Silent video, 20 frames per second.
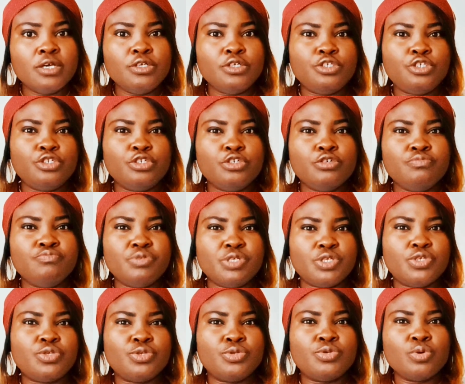You shouldn't be
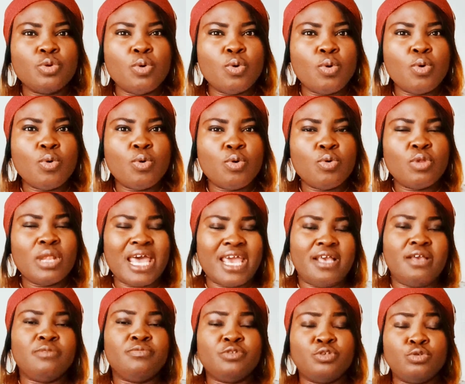so
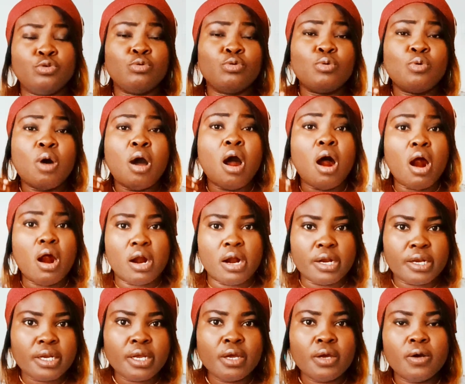like so
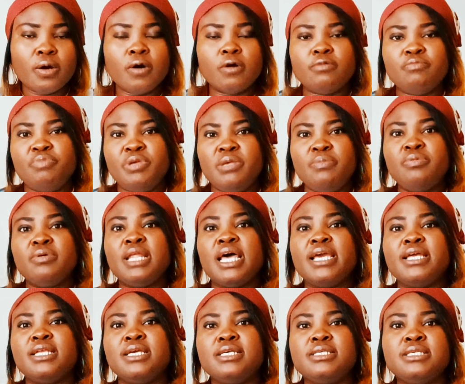hard on people
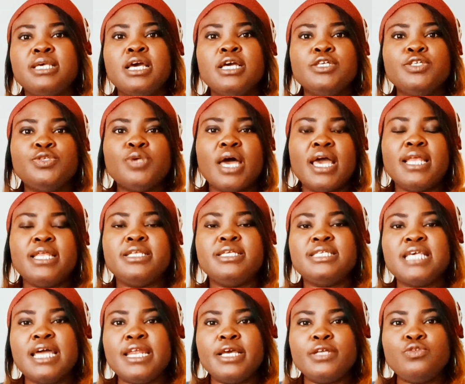like this. So I
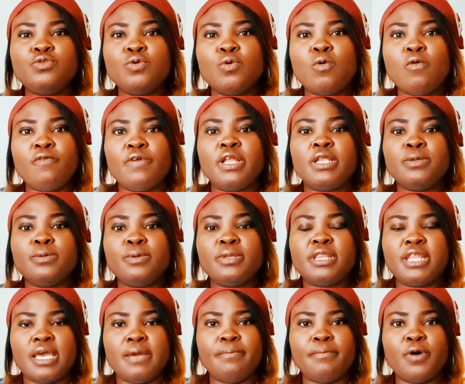decided to overlook
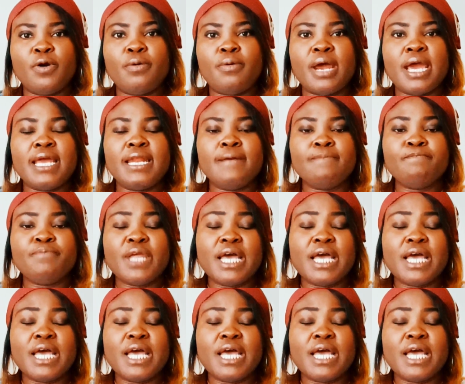them, all right?